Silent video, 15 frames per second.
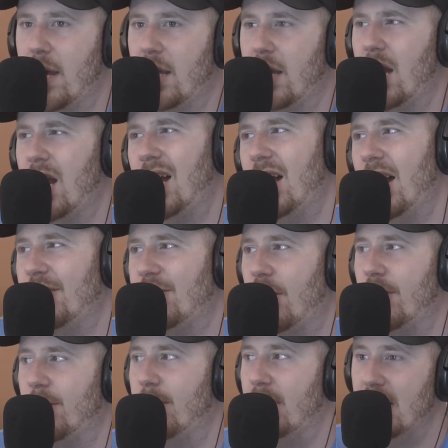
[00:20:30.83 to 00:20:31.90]
about it, it's
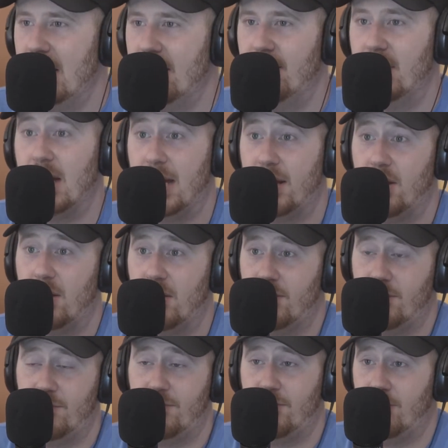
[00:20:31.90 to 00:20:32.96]
hard to believe it. Like the
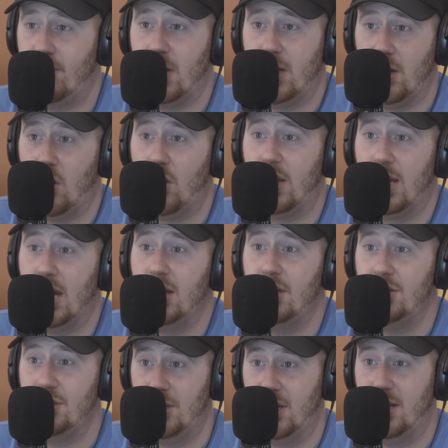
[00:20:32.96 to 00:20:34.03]
right. fucking R. Kelly
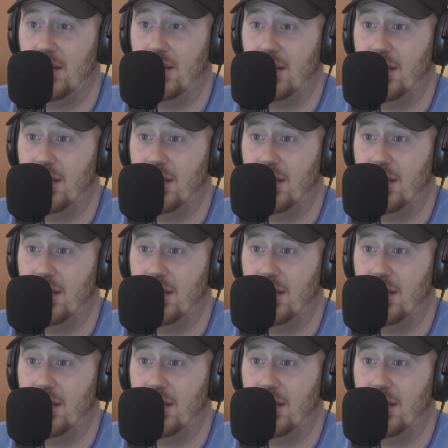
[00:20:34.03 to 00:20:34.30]
shit.